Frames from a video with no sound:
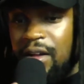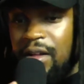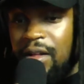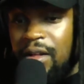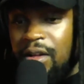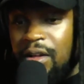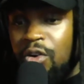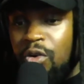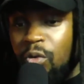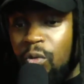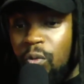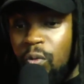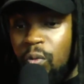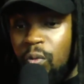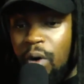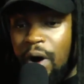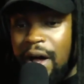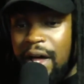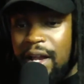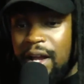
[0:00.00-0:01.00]

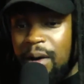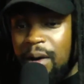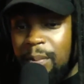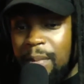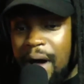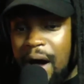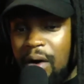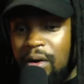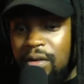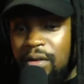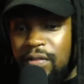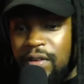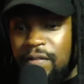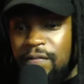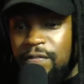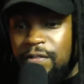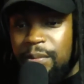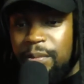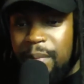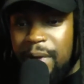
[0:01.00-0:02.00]
what amount of
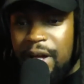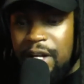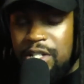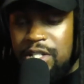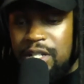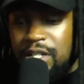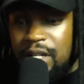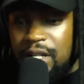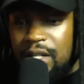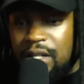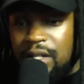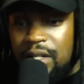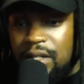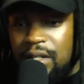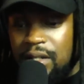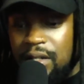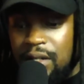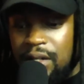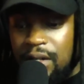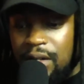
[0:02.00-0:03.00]
information,
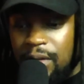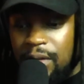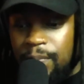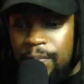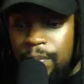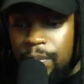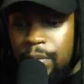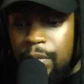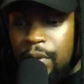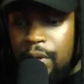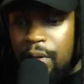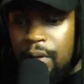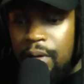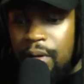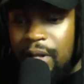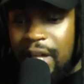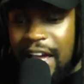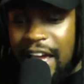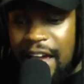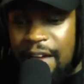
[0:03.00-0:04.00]

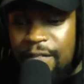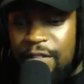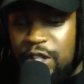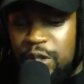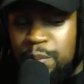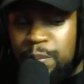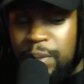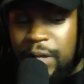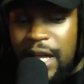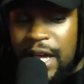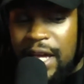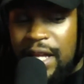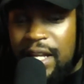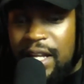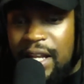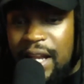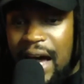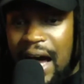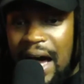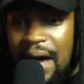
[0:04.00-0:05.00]
like if it's blatant and
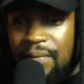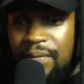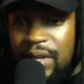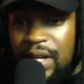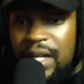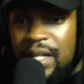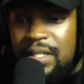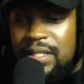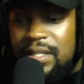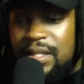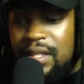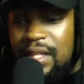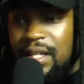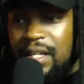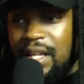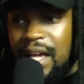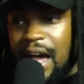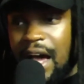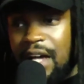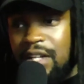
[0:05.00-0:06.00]
obvious, then
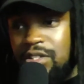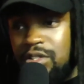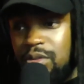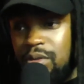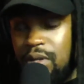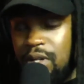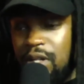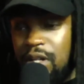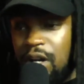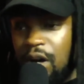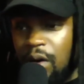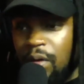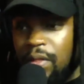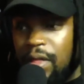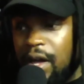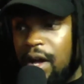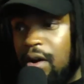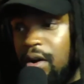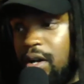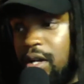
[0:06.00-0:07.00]
yes, you can go
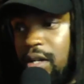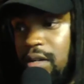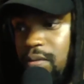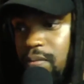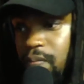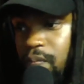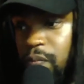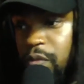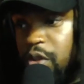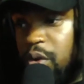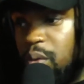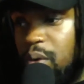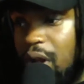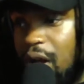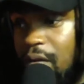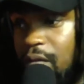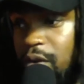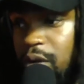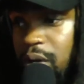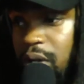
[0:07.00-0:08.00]
there and do
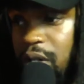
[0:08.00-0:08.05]
whatever you need to